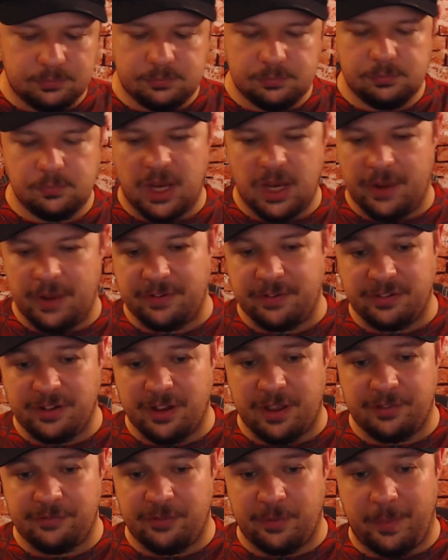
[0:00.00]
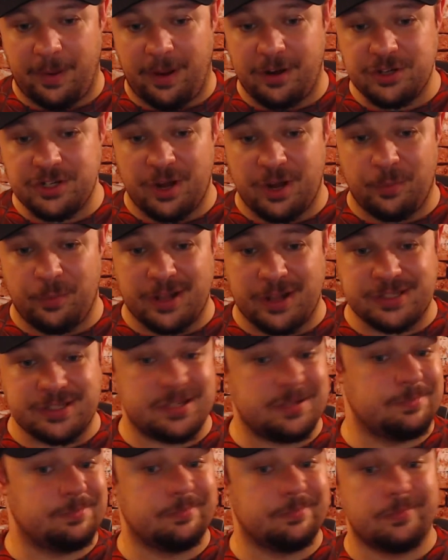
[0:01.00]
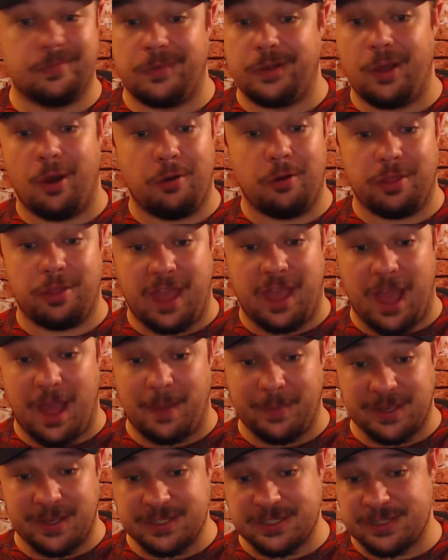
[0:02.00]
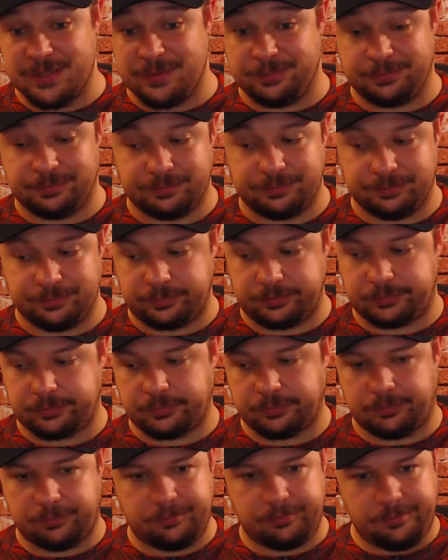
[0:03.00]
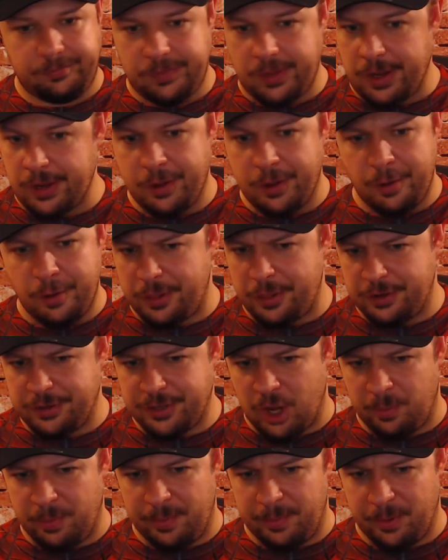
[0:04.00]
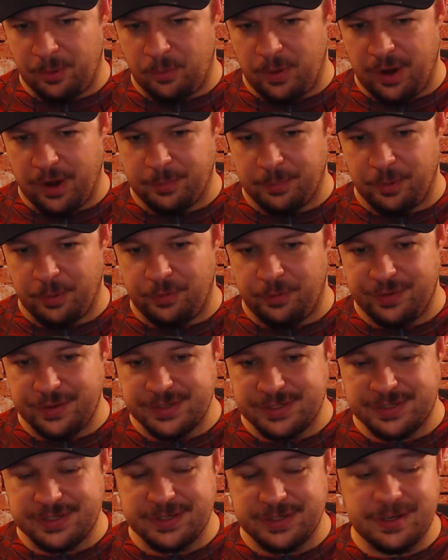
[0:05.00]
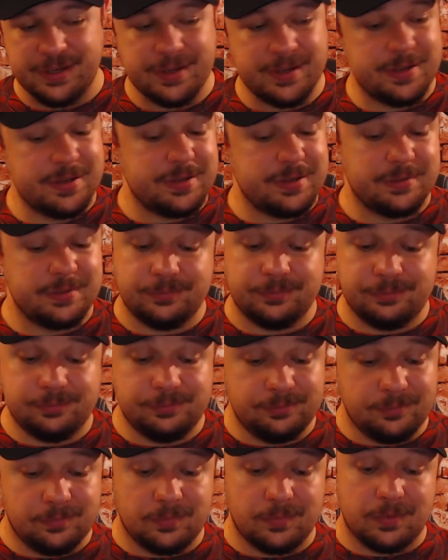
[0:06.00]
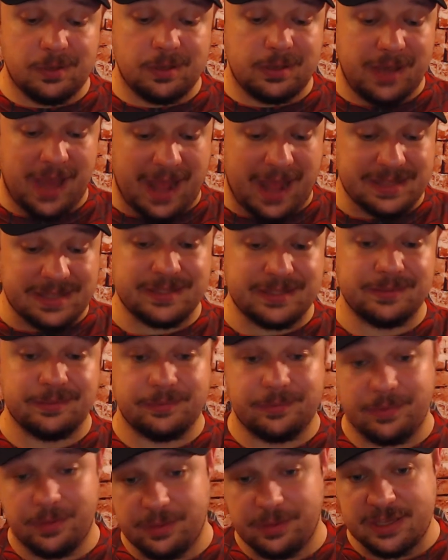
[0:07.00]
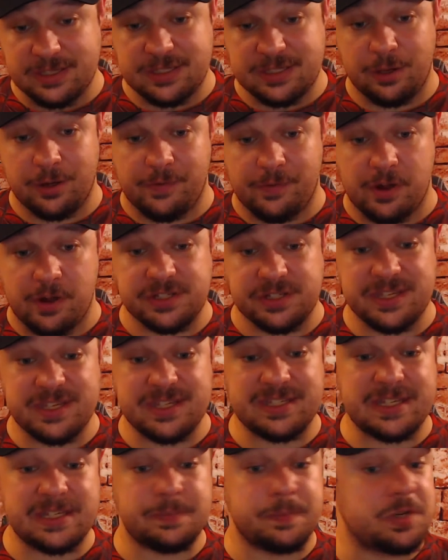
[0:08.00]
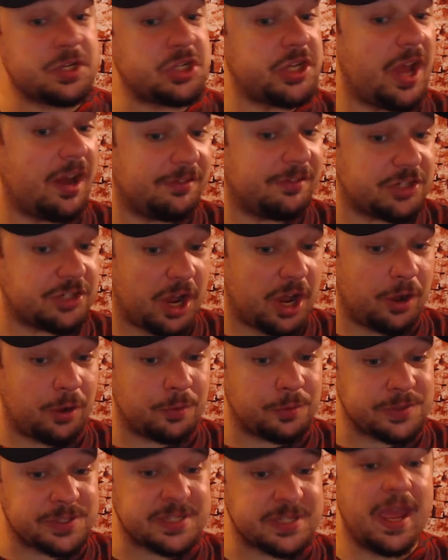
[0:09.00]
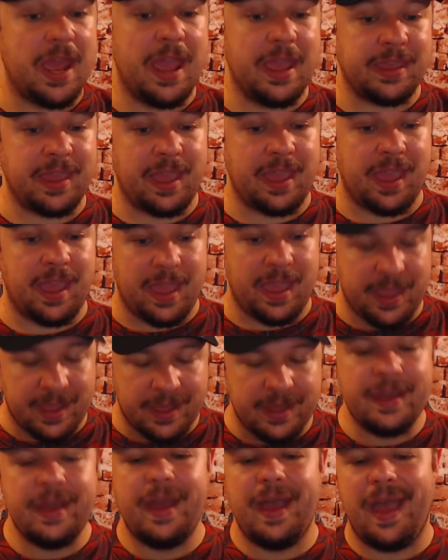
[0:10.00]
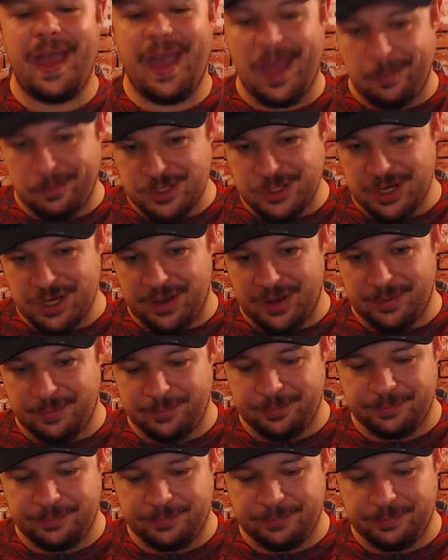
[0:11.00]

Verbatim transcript: If you're looking for Mary Jane Watson, go to the comics. Go to the Tobey Maguire movies. Not this universe. This is Michelle Jones, aka M J.